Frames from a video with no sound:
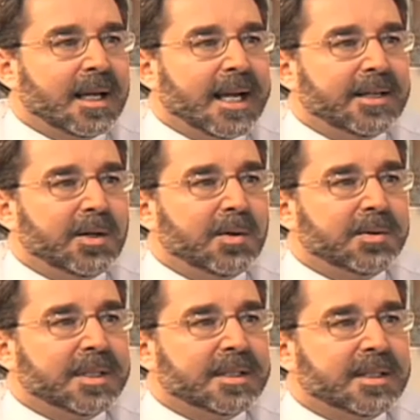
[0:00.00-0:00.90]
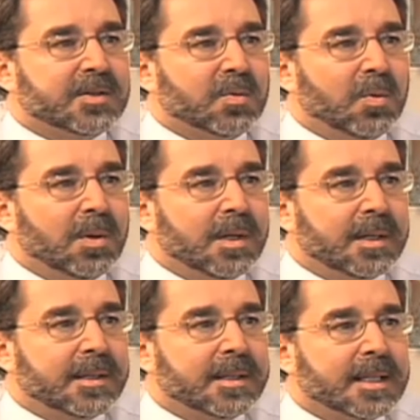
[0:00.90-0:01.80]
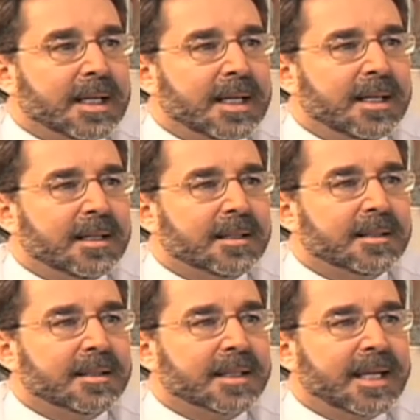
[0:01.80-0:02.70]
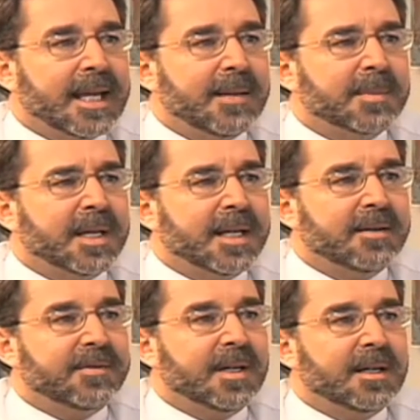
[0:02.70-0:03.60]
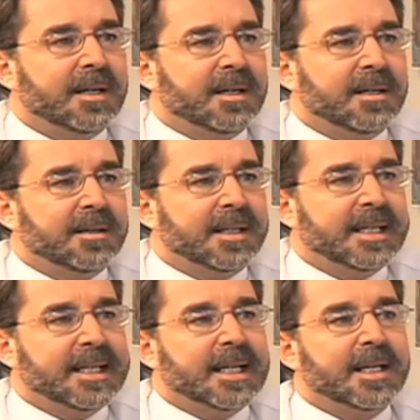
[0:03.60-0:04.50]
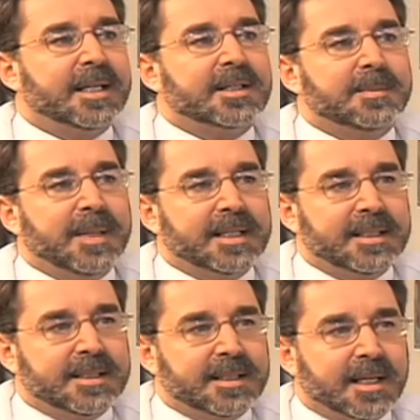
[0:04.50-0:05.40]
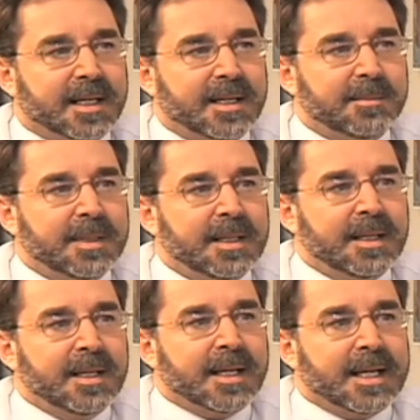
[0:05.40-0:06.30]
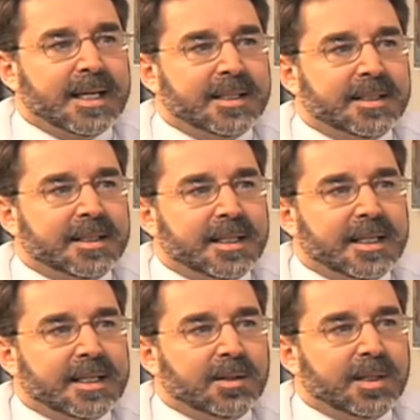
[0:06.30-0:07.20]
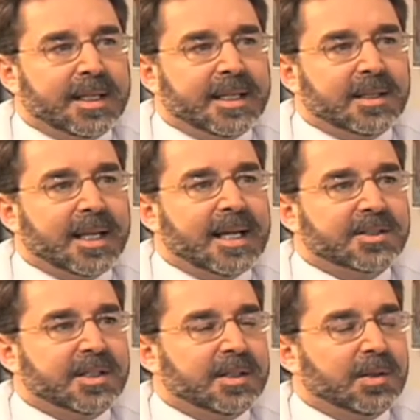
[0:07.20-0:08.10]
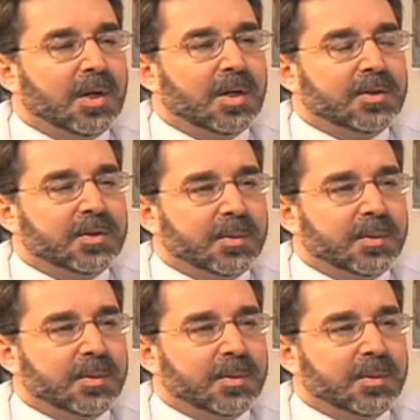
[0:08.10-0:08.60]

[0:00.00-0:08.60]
I know that this war came kind of in an unexpected time, and it lasted a long